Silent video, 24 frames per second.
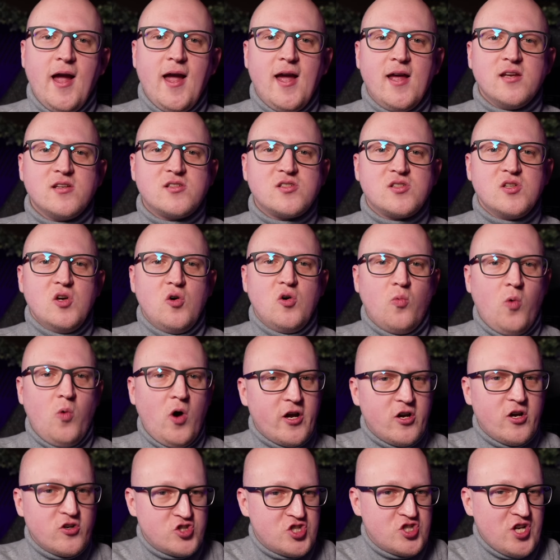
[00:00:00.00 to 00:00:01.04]
and
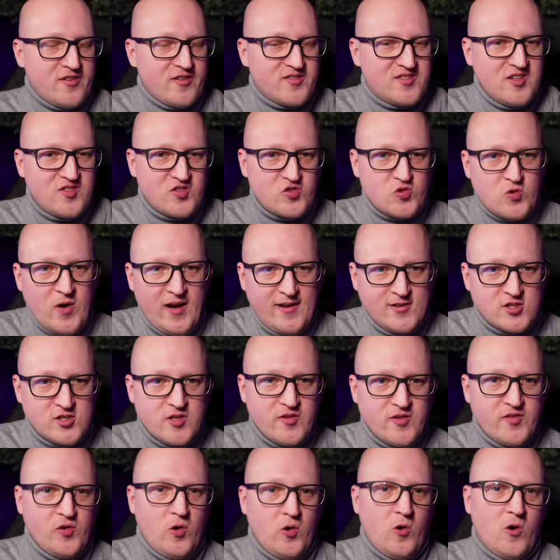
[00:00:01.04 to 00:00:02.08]
what are just
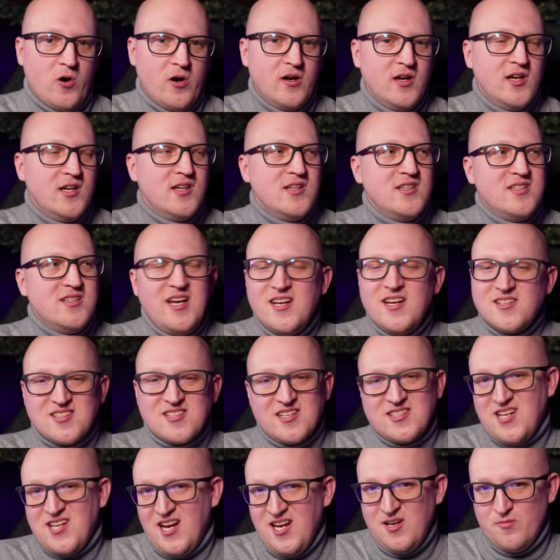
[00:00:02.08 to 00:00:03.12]
distractions or
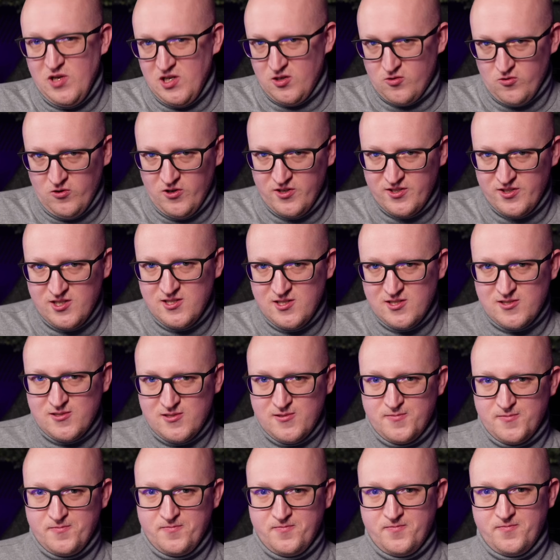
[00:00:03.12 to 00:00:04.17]
entertainment
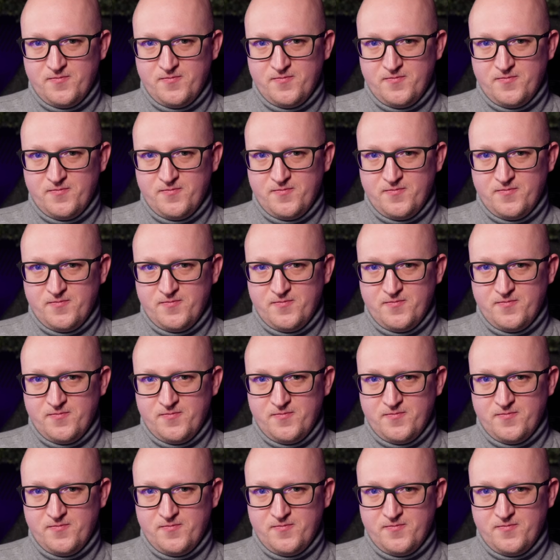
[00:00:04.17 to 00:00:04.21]
content.